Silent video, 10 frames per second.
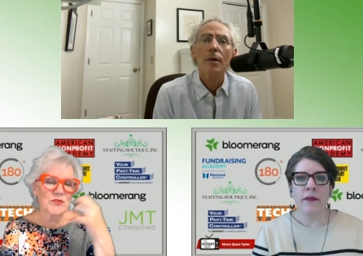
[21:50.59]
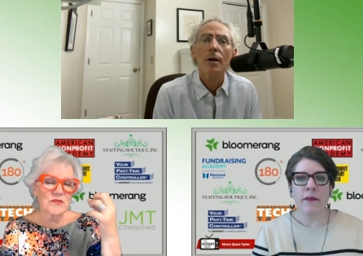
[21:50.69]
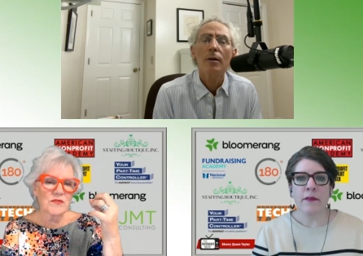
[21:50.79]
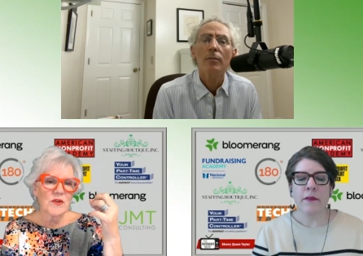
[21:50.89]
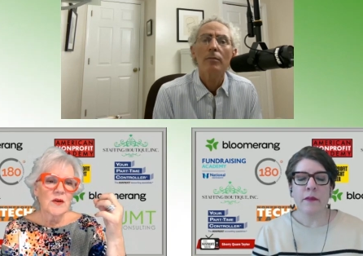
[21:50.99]
Speaker 1: of
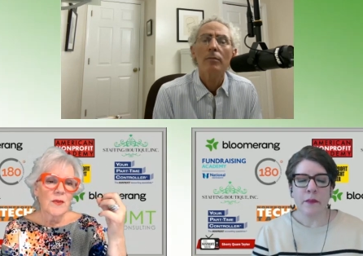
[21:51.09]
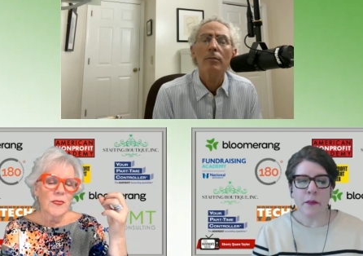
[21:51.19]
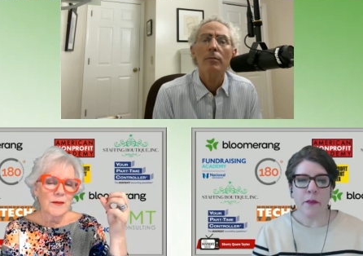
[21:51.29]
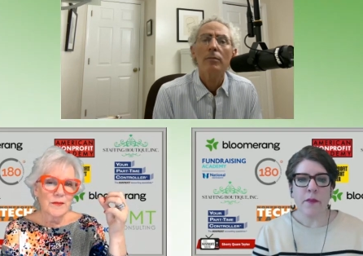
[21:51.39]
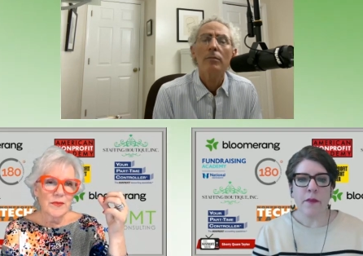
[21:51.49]

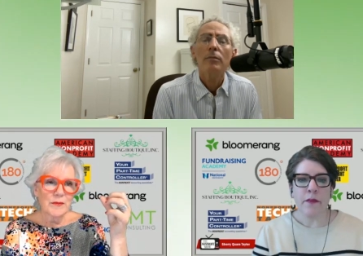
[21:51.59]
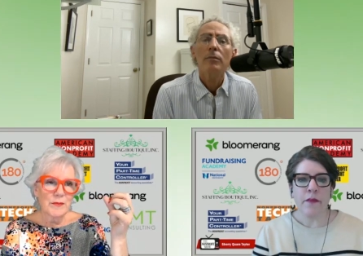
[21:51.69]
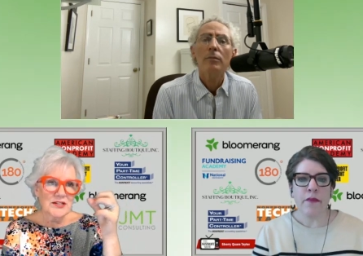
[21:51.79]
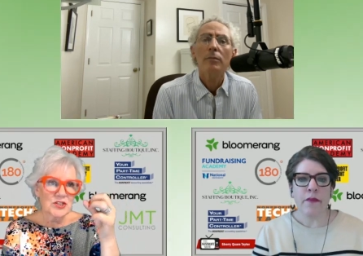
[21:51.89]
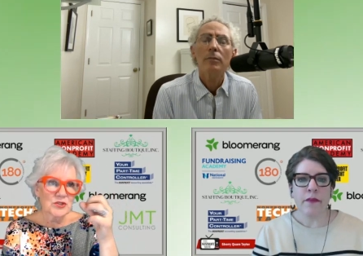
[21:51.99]
the, the
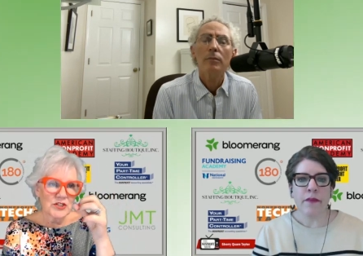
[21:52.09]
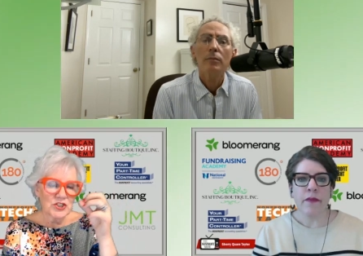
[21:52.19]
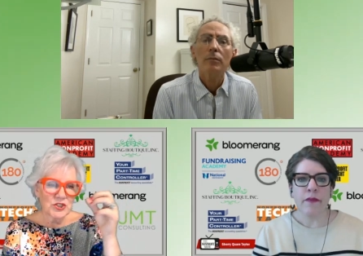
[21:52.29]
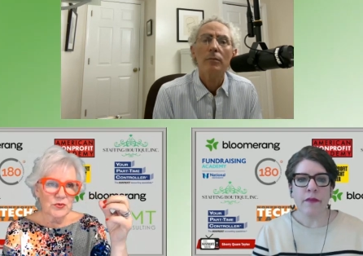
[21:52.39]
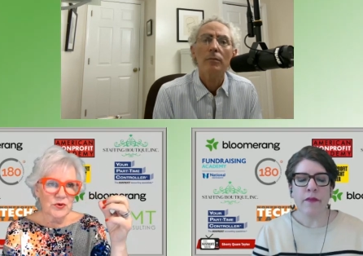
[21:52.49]

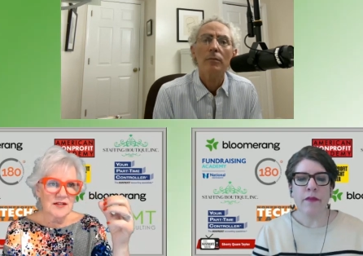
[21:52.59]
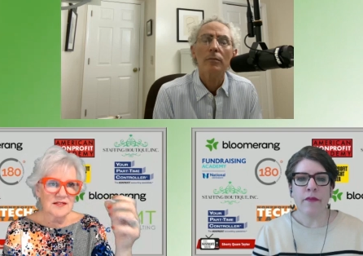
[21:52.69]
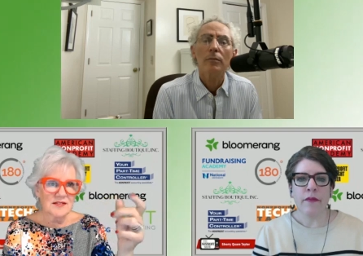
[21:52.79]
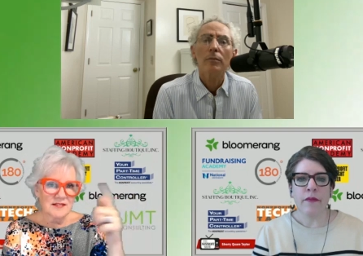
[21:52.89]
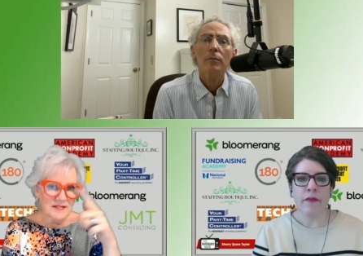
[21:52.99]
maturation
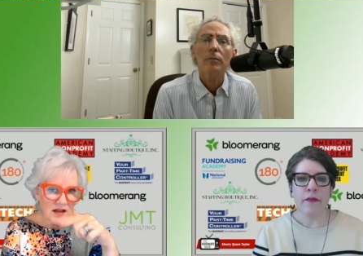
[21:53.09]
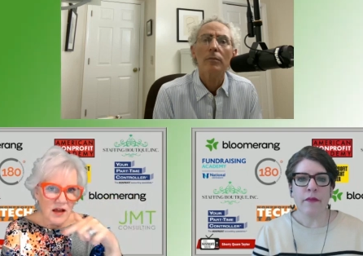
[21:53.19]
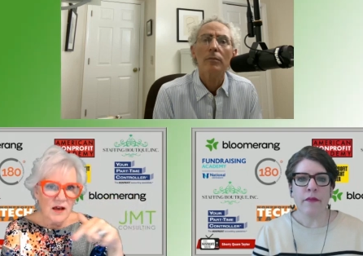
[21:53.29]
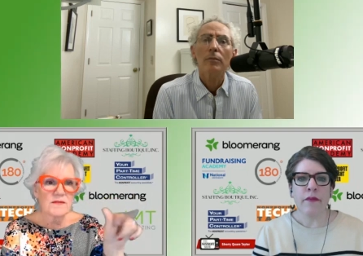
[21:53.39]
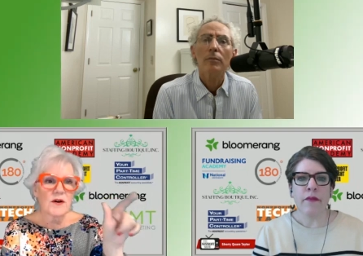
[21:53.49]
process
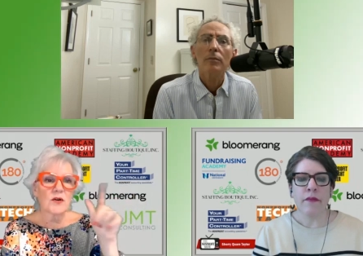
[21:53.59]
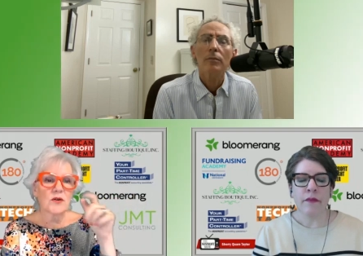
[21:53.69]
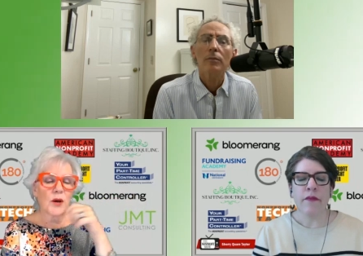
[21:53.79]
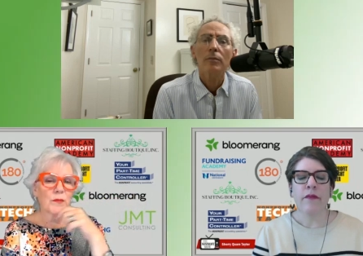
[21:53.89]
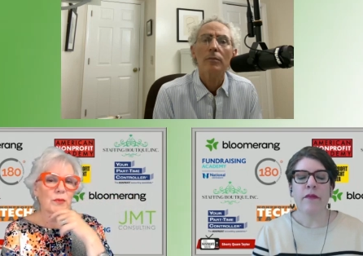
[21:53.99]
of our
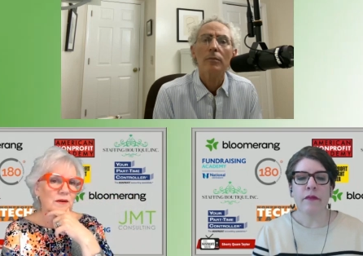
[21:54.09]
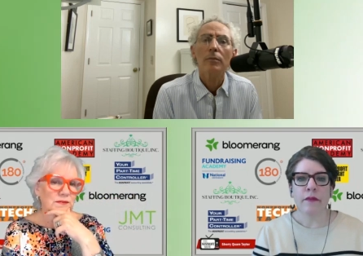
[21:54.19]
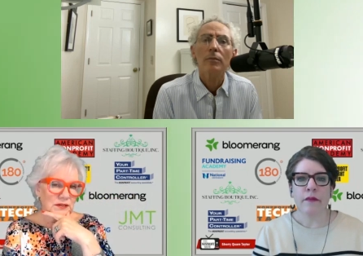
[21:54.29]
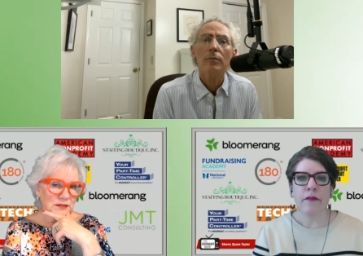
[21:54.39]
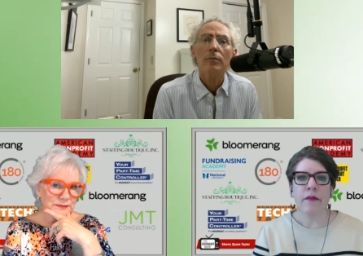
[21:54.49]

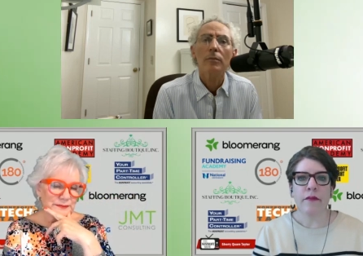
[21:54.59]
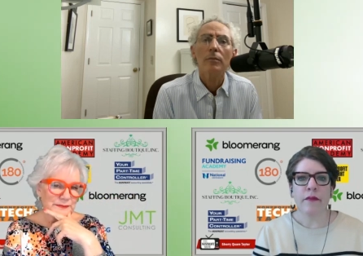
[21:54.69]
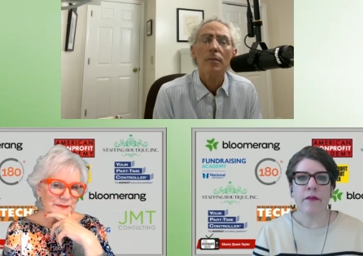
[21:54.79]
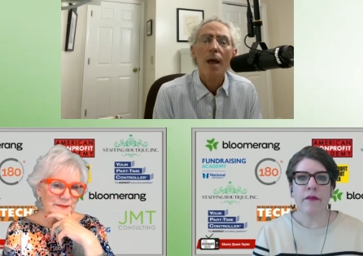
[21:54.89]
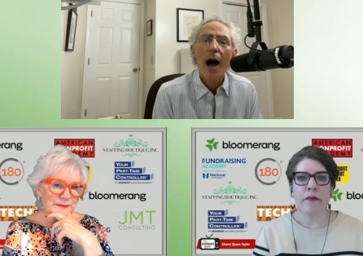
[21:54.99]
nonprofit?
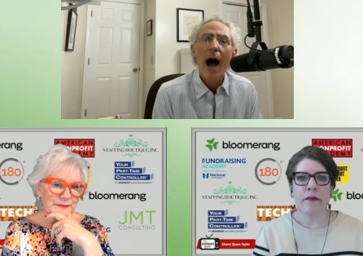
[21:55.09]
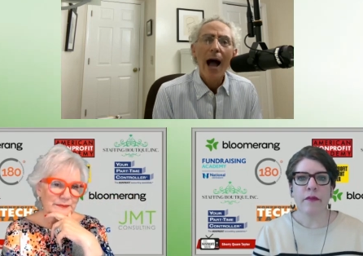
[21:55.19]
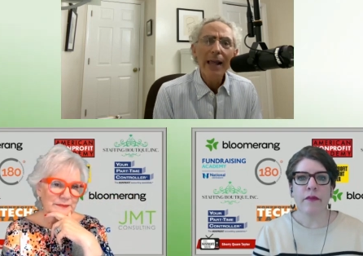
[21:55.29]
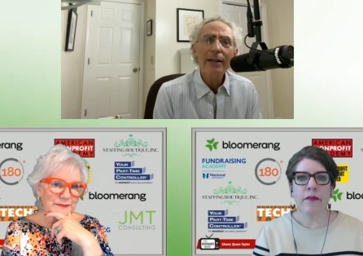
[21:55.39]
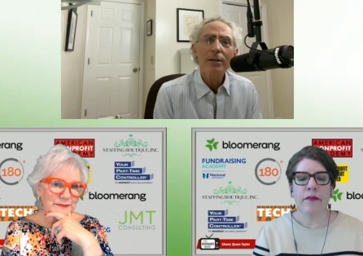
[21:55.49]
Speaker 2: I
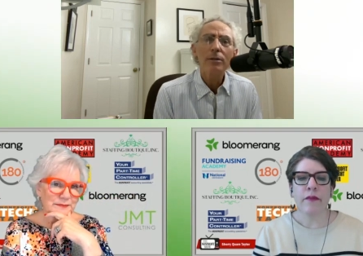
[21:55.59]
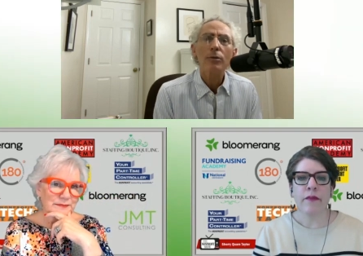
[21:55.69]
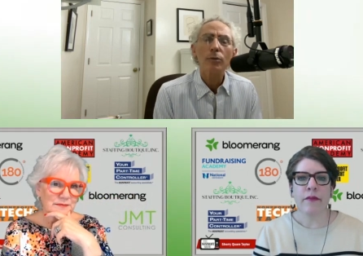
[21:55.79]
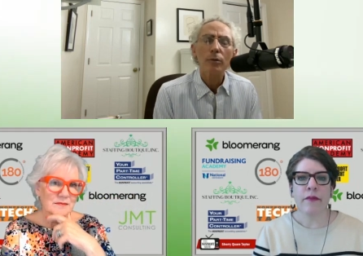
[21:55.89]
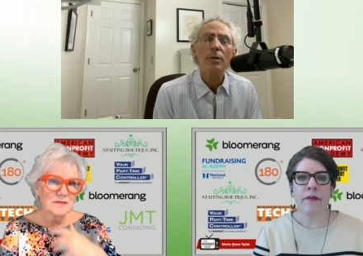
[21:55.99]
like to
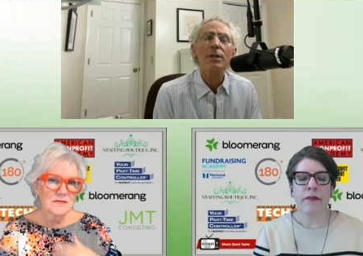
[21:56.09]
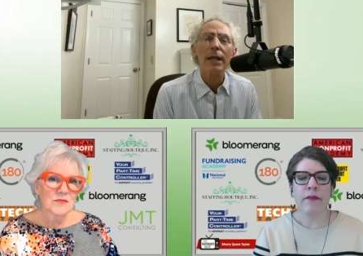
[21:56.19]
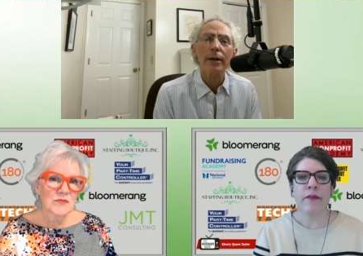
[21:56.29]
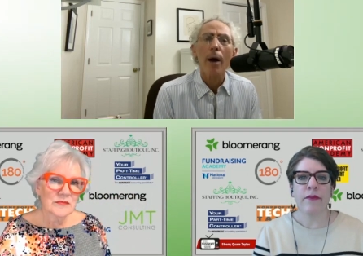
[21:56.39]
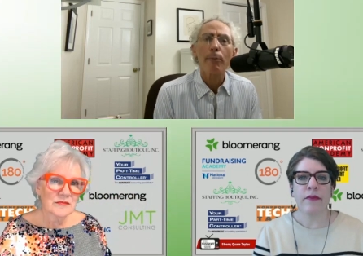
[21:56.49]
see a
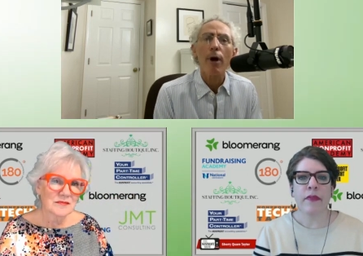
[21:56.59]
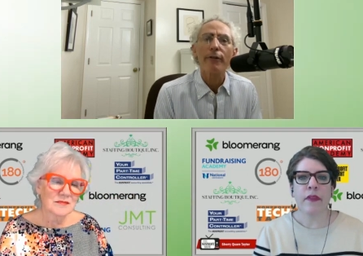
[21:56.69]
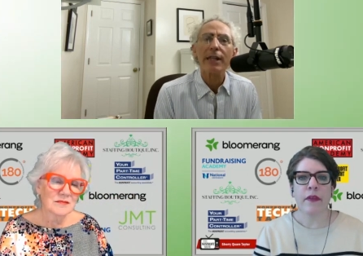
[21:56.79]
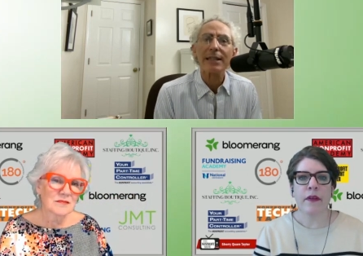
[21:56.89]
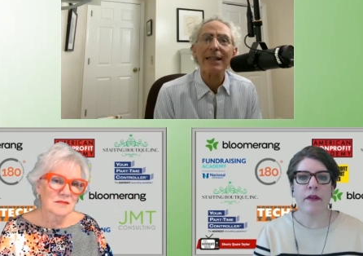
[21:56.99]
nonprofit
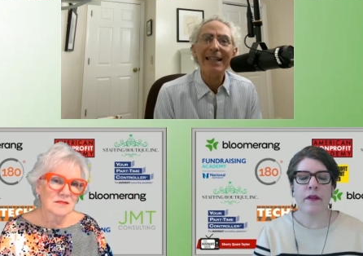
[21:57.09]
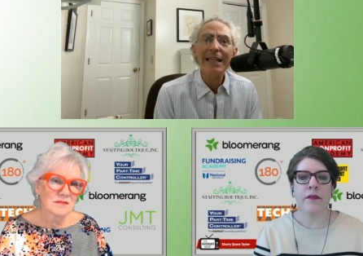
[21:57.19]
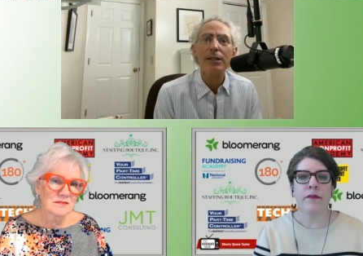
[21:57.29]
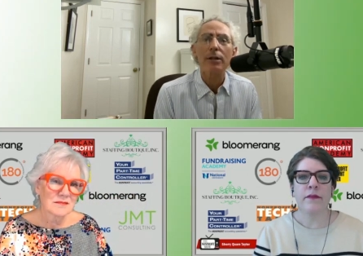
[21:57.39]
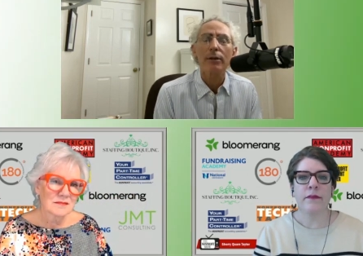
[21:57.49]
that's at
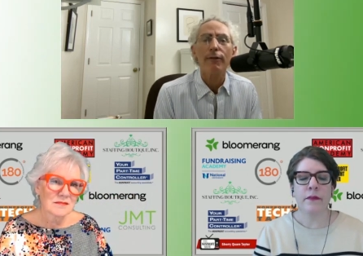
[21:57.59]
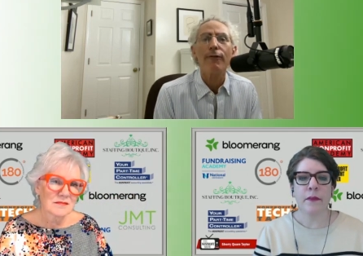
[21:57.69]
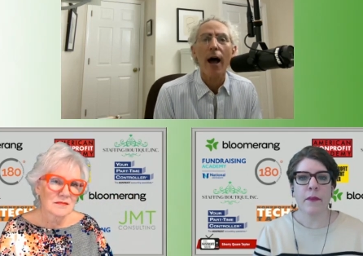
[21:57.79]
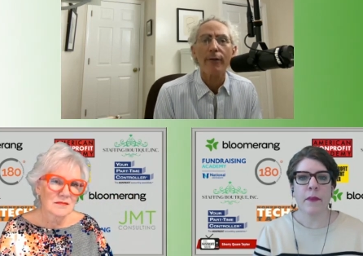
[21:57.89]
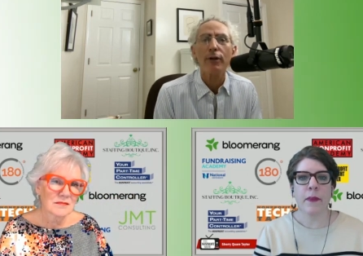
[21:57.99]
least
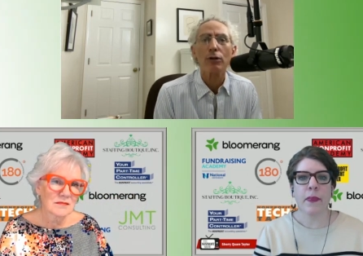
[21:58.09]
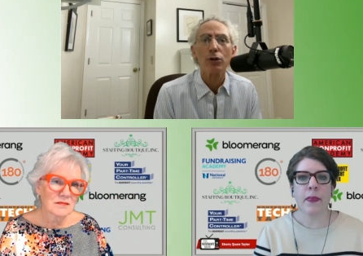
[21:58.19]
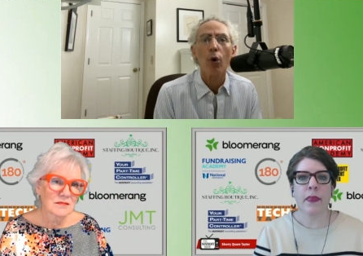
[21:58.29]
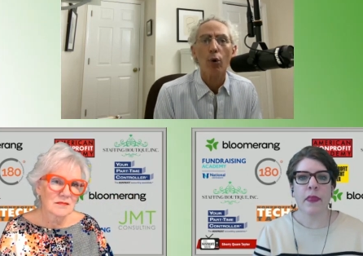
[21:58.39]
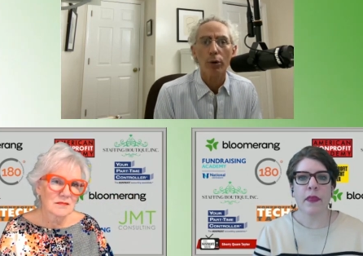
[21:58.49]
five years
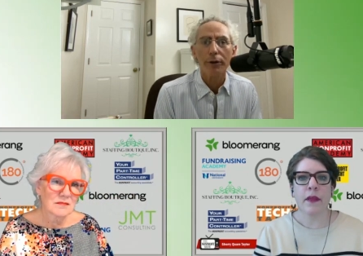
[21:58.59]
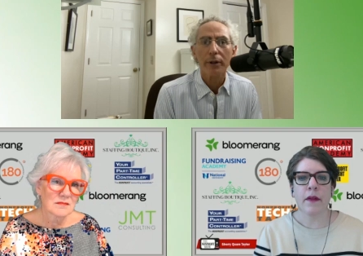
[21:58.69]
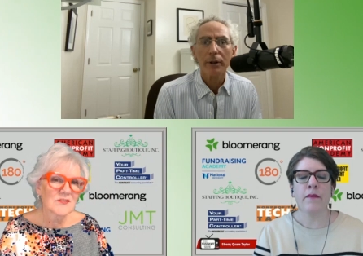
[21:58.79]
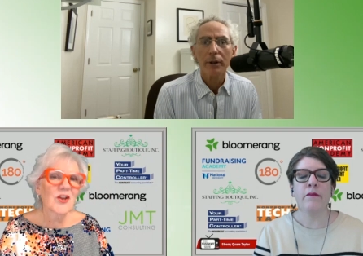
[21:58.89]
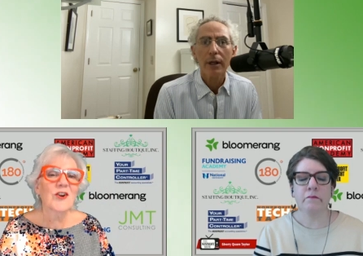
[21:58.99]
old.
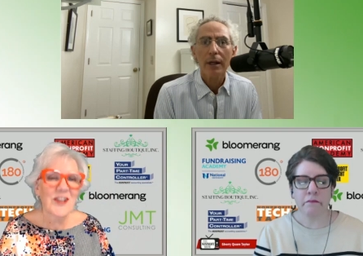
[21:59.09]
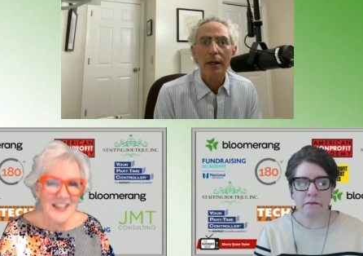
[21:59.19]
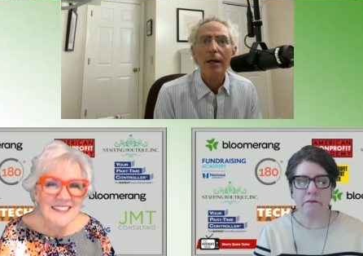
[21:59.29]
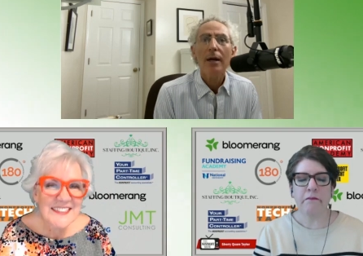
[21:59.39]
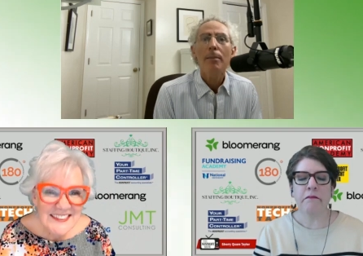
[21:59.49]
Okay.
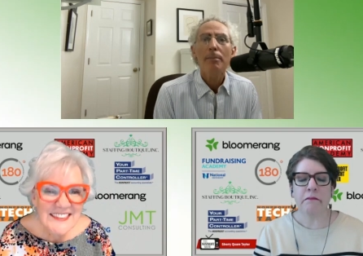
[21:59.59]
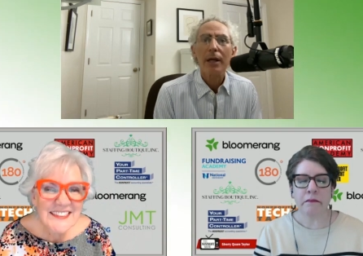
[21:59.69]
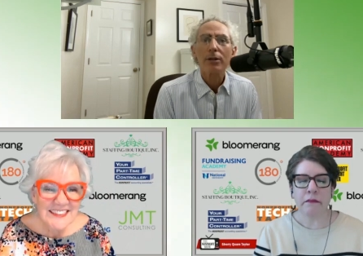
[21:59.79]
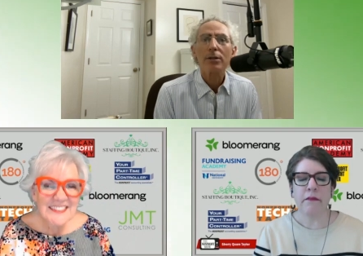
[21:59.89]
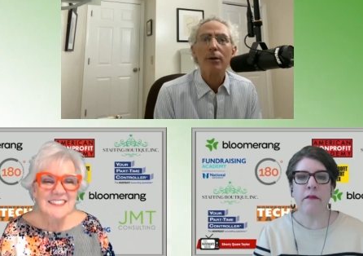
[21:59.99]

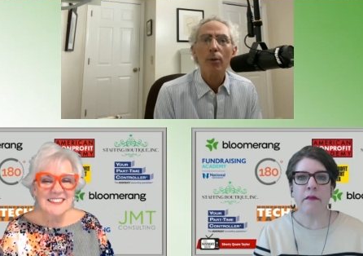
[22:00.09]
Because